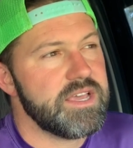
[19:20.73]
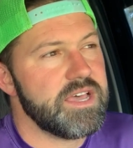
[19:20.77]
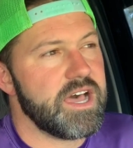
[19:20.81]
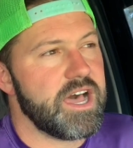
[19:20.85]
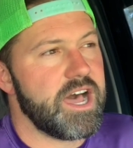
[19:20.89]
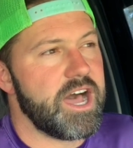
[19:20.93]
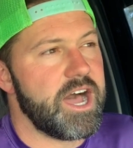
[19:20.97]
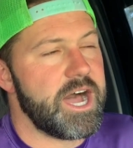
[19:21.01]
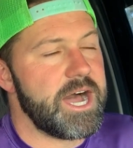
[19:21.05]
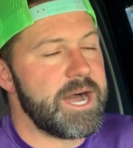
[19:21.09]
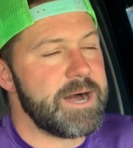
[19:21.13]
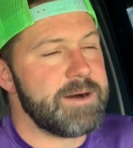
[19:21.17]

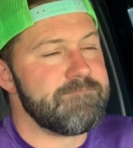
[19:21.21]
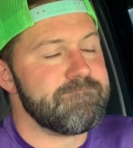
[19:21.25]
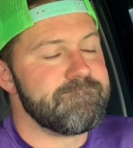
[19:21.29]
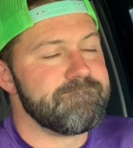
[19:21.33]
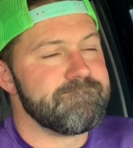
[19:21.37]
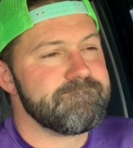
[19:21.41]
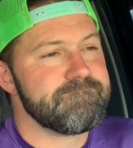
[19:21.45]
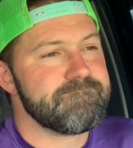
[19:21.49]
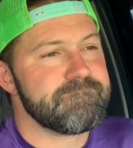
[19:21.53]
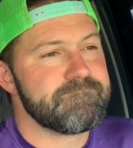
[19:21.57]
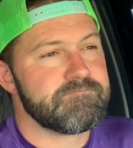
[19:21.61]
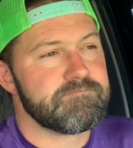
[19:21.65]

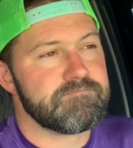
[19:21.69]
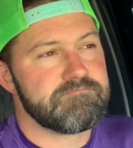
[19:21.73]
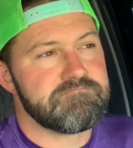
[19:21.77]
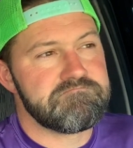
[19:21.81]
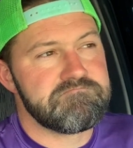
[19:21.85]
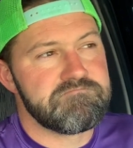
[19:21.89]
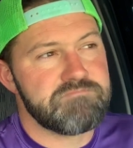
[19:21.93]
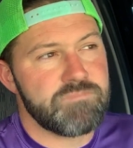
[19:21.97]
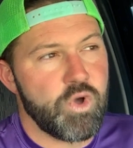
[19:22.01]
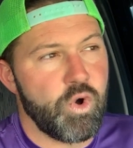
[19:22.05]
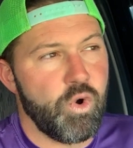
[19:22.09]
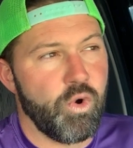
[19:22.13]

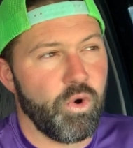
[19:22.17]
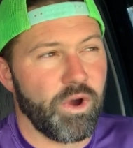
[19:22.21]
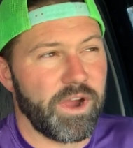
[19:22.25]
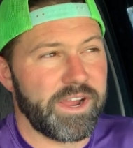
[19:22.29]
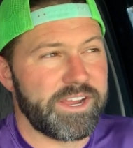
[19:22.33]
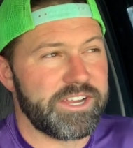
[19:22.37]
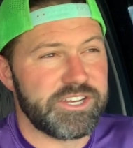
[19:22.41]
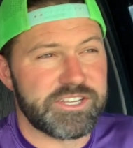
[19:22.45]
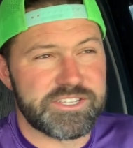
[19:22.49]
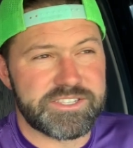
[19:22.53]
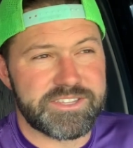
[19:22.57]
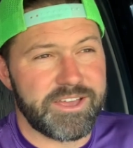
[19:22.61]
Um, or I
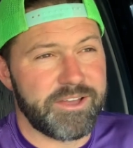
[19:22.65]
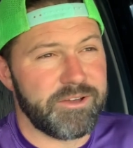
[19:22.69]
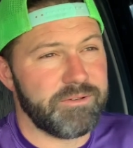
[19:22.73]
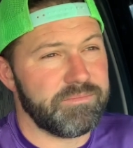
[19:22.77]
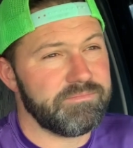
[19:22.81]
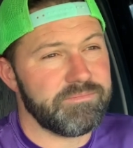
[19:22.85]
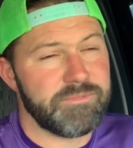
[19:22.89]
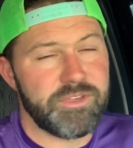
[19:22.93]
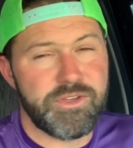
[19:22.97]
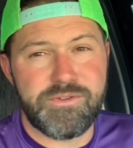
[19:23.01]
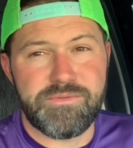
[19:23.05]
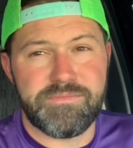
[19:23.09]
can just go,
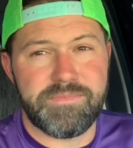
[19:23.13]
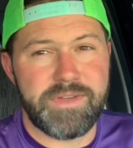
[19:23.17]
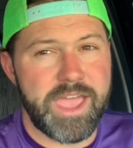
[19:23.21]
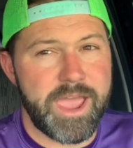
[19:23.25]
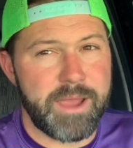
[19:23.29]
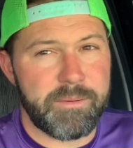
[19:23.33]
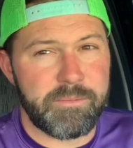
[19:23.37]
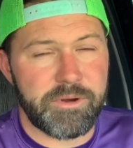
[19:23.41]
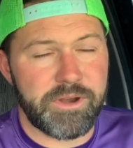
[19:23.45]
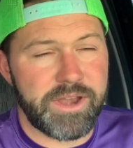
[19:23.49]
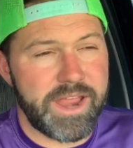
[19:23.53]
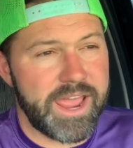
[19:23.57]
dude,
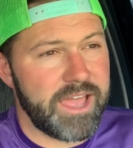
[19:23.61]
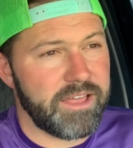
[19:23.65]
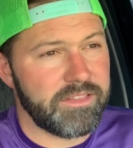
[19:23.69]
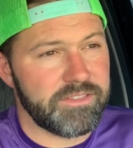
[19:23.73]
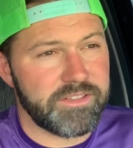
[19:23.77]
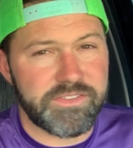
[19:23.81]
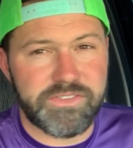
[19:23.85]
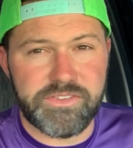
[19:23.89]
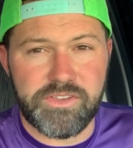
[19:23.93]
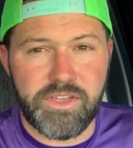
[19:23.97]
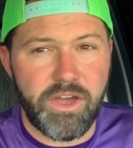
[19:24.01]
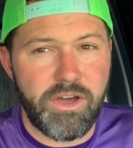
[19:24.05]
hammer down,
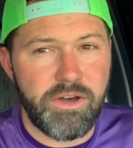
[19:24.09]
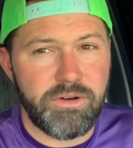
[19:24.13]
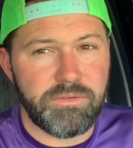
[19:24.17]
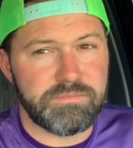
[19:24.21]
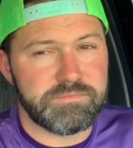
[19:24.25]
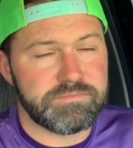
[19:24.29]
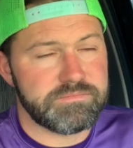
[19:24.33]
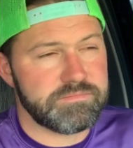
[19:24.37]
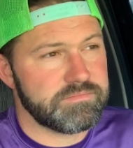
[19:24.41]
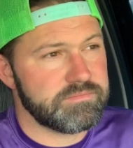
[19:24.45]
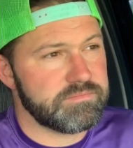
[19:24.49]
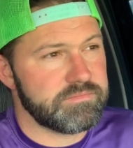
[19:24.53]
let's go.
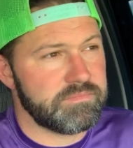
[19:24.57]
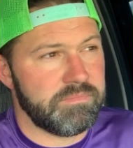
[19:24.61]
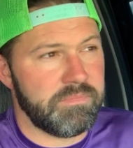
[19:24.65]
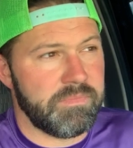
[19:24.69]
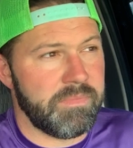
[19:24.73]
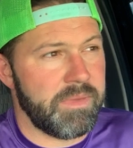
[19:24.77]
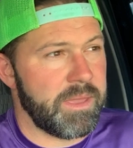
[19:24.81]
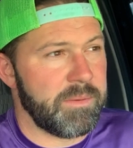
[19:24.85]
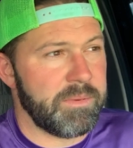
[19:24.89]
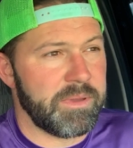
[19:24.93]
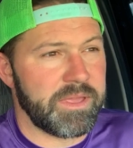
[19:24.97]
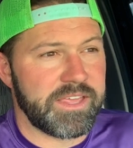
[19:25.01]

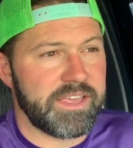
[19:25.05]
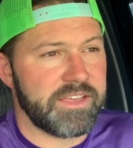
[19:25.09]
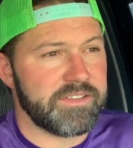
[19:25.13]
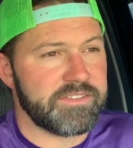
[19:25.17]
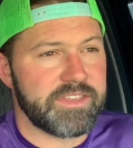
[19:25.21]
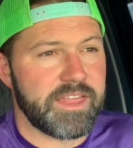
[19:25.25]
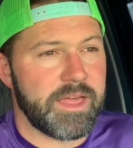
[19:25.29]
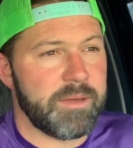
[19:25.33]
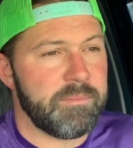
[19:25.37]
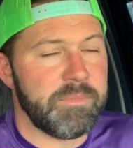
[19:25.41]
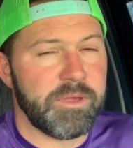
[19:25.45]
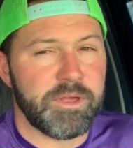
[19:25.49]
maybe get
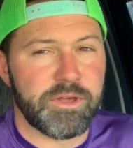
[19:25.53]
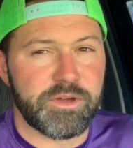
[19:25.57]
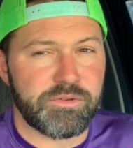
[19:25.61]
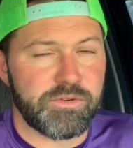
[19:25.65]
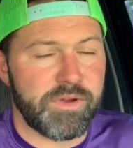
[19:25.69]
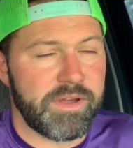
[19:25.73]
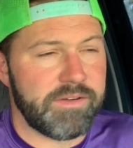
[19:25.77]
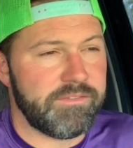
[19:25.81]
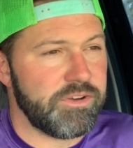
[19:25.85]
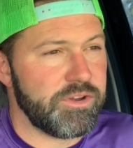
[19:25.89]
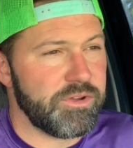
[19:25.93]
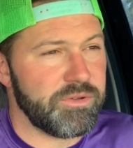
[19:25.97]
that mill in
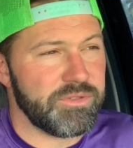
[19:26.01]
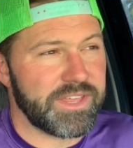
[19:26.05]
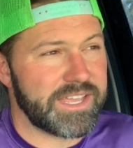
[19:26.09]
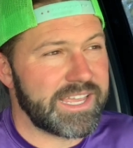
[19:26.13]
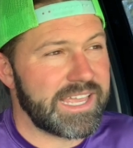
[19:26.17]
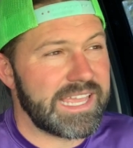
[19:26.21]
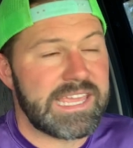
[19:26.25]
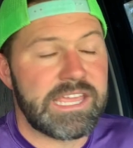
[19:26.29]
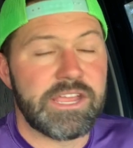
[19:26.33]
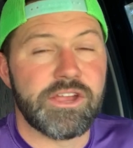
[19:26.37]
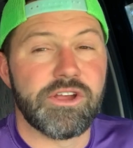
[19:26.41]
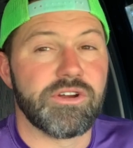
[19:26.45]
revenue in like
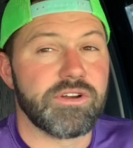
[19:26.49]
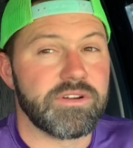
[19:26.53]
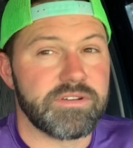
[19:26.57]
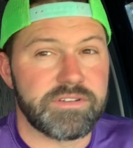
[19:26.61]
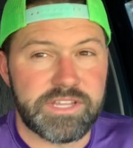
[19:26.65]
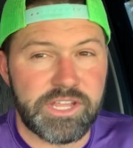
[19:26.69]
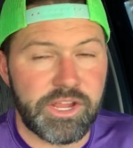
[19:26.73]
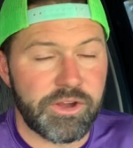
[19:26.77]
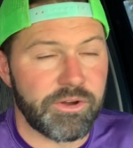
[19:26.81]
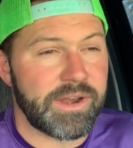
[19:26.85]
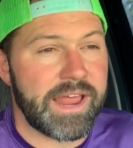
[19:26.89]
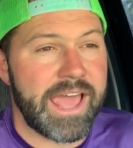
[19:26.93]
a year,
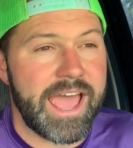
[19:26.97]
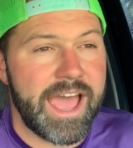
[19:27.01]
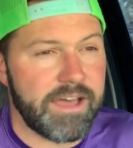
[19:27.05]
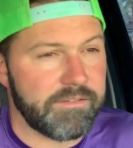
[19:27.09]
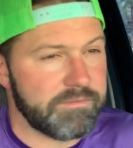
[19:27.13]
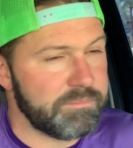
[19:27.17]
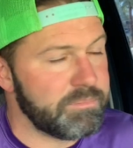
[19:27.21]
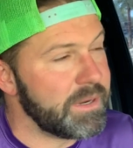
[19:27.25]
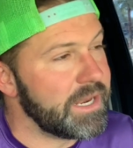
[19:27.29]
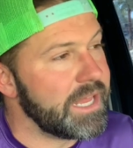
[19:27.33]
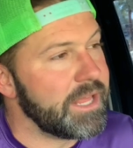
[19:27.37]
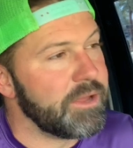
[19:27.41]
year and a half.
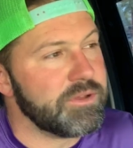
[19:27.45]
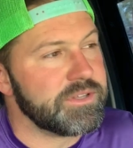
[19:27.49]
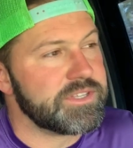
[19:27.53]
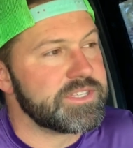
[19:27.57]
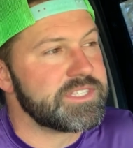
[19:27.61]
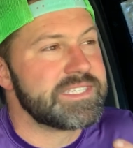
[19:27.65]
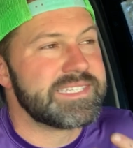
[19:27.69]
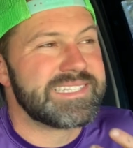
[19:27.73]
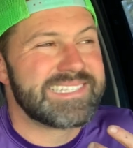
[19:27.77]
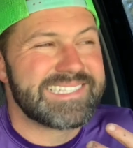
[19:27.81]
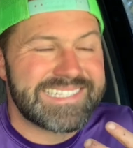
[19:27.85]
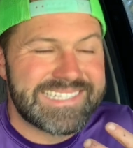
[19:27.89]
But it's
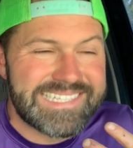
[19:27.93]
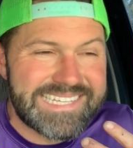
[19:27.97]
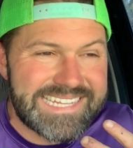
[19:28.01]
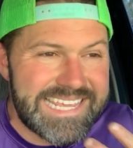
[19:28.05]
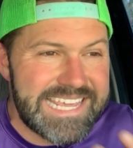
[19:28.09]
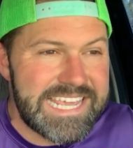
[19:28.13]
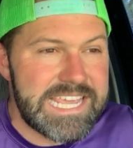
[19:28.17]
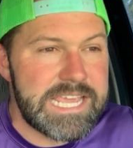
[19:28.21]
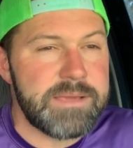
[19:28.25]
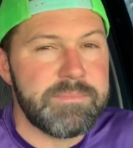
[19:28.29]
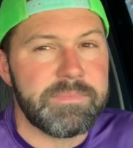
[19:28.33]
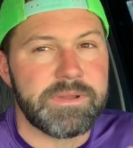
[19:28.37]

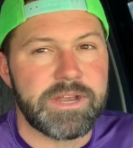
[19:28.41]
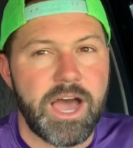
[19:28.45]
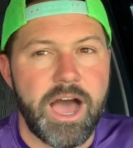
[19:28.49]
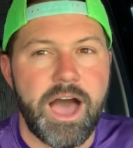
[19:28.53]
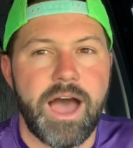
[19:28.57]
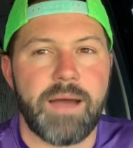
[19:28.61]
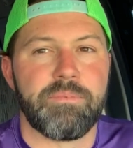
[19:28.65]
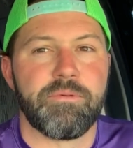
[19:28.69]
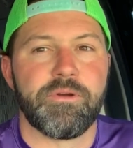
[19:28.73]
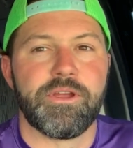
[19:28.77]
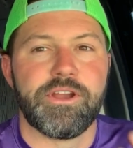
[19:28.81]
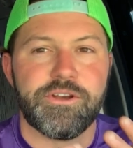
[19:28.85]
team and
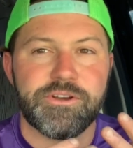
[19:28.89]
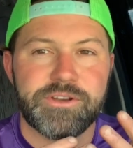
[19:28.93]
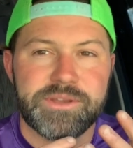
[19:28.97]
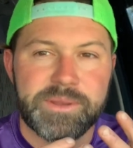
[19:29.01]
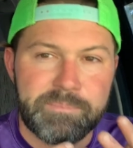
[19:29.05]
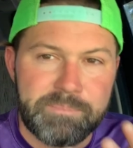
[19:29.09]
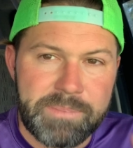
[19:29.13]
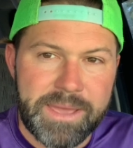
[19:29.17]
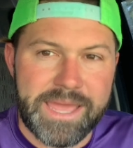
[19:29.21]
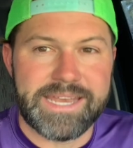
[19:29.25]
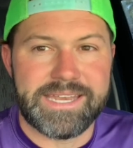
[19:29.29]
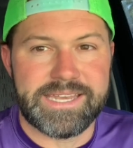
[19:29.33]
operator
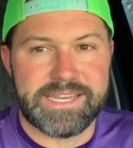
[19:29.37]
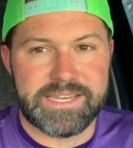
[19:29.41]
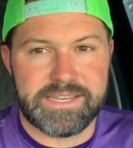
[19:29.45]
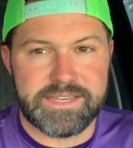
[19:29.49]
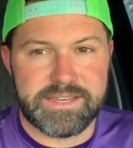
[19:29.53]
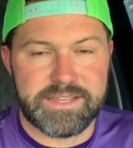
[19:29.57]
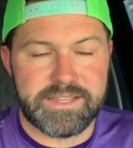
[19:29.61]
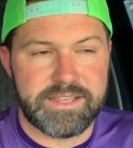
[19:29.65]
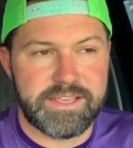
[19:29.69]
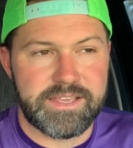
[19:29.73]
dependent.